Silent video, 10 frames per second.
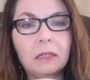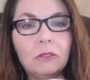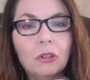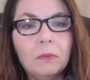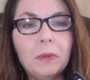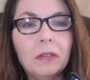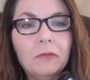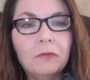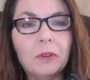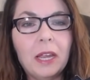don't be
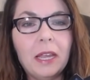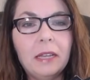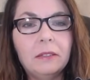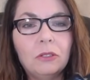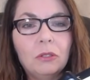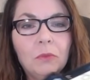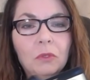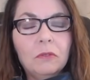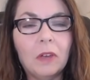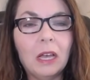afraid to
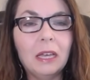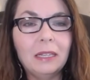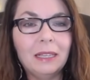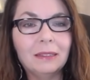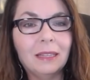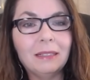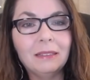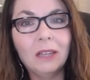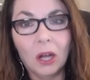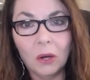move on and
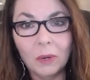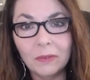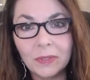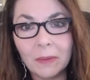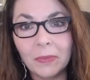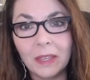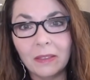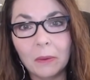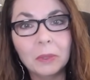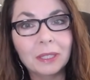let go of something
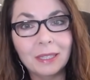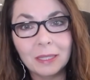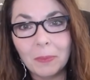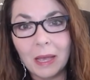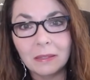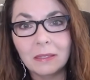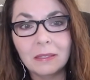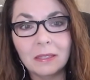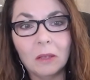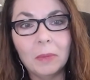that really is past
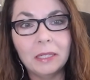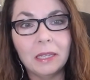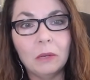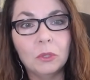its sell-by date,